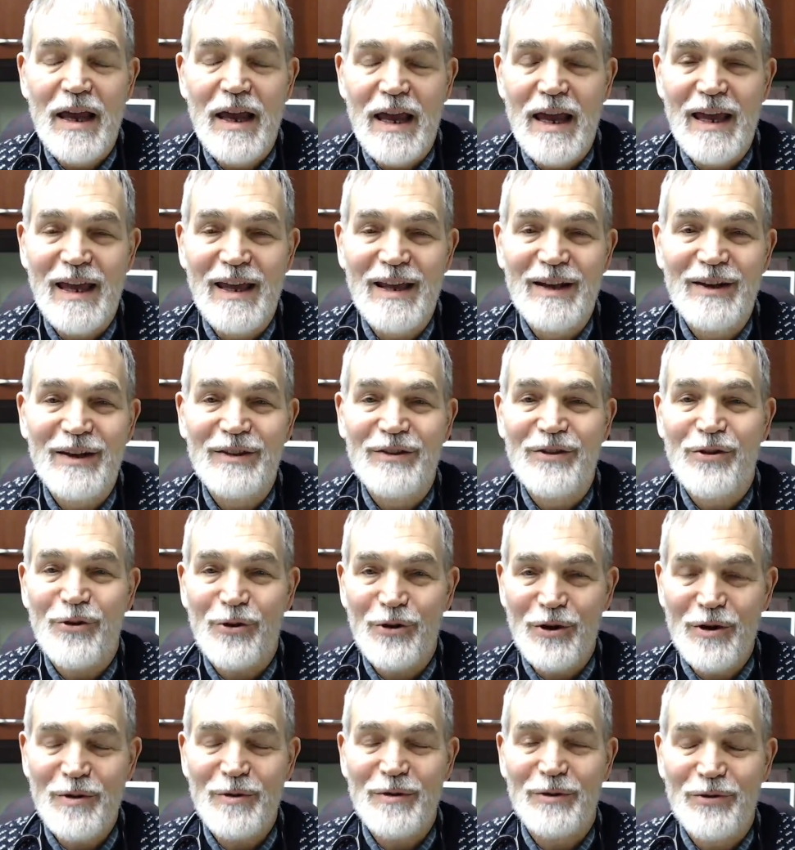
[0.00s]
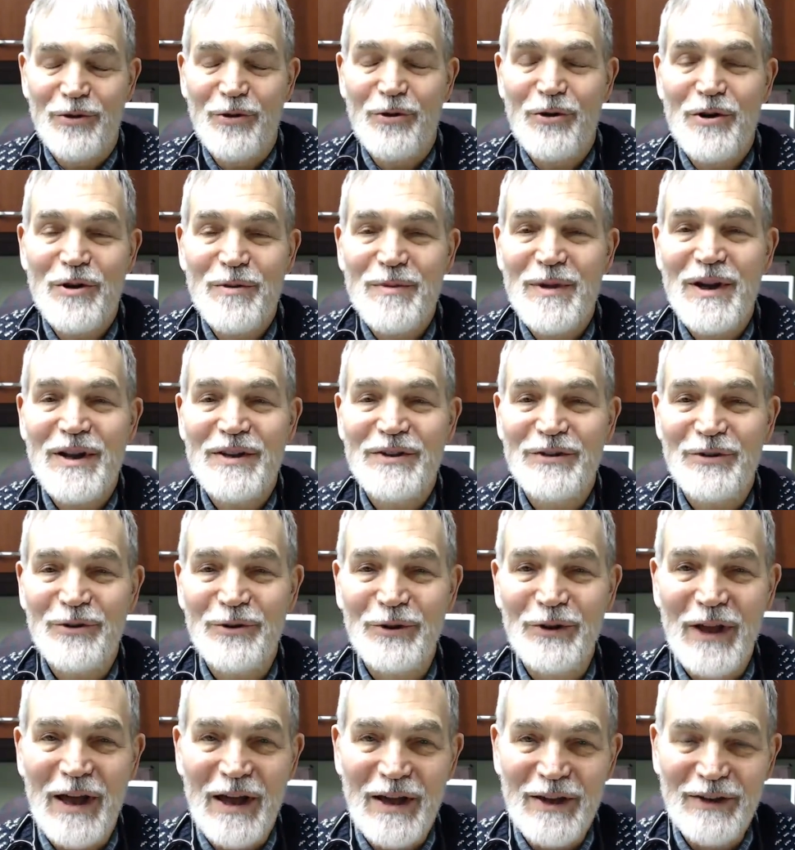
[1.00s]
in 30 minutes or
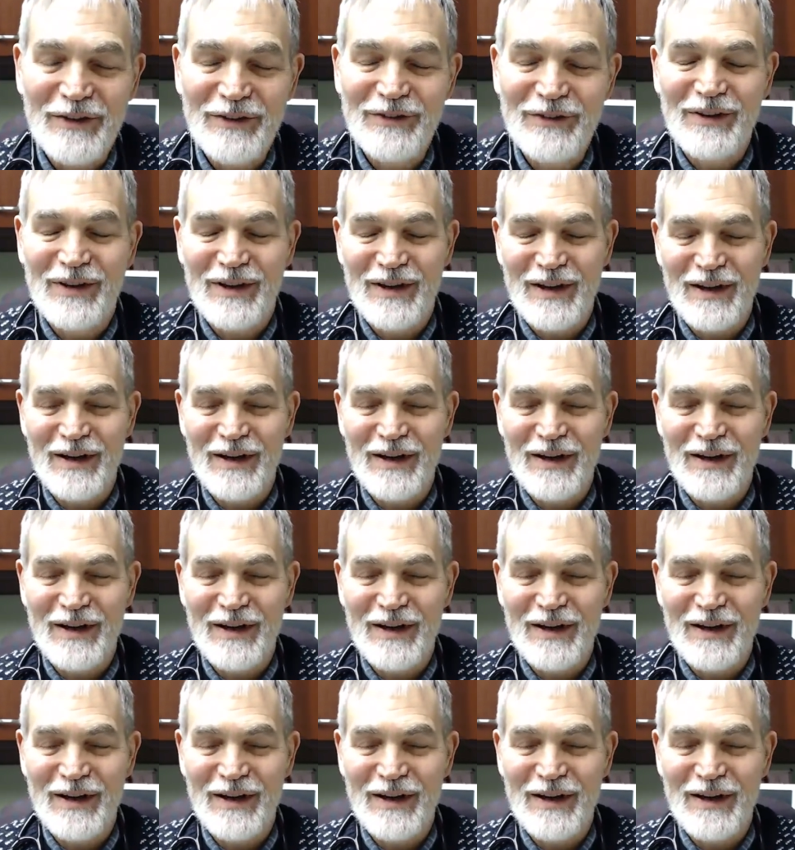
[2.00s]
less.